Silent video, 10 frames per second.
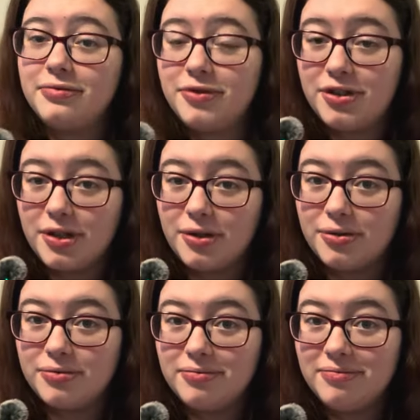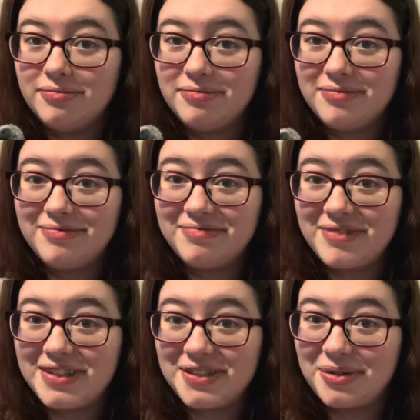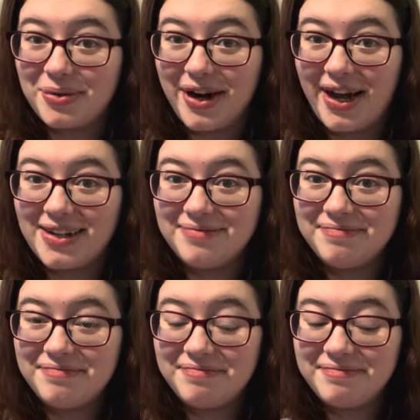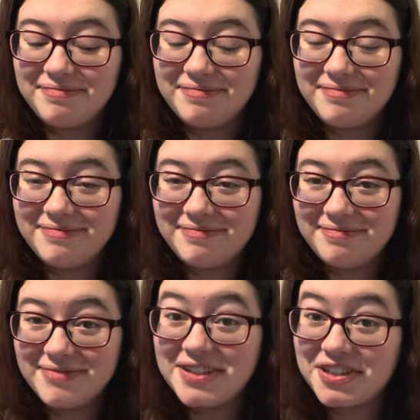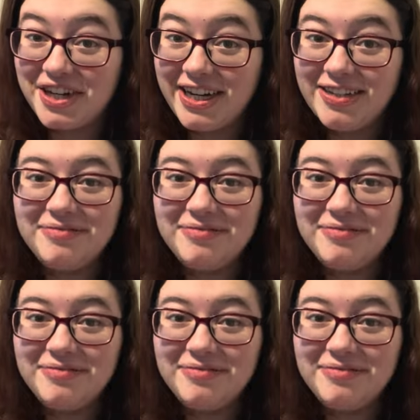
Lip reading: So this is where we're at. It's great.